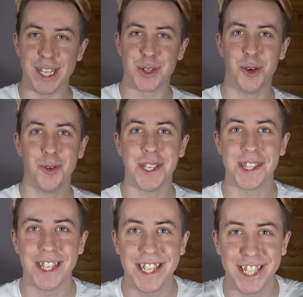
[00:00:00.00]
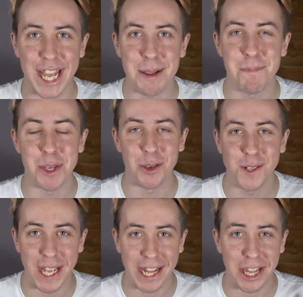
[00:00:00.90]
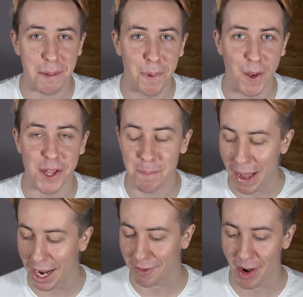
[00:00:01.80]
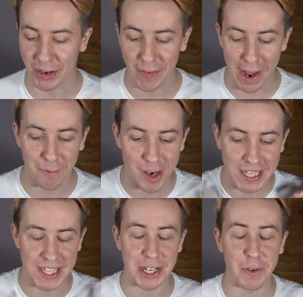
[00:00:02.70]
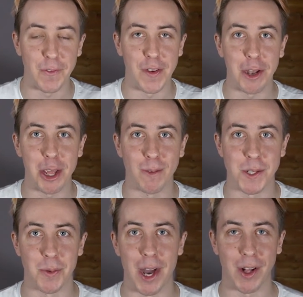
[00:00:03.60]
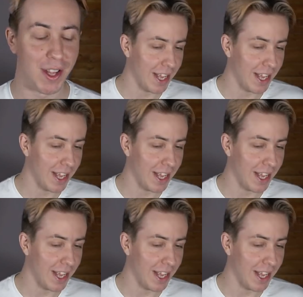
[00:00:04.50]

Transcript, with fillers: It's always the same music that they put in the background of every single video as well.